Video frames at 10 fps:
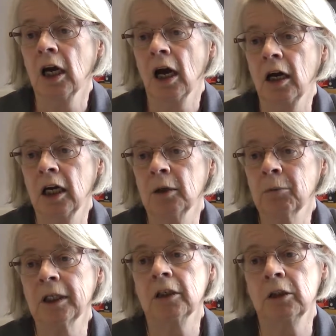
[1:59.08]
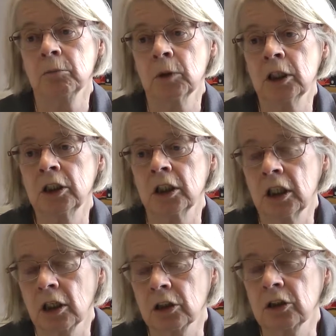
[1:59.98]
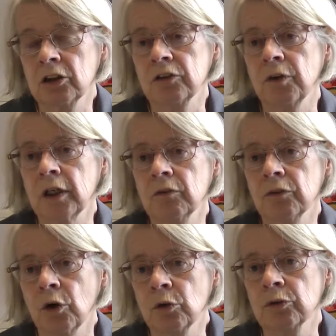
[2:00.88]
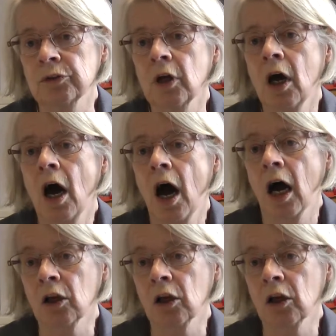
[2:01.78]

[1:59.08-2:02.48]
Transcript: In many emerging countries that involves a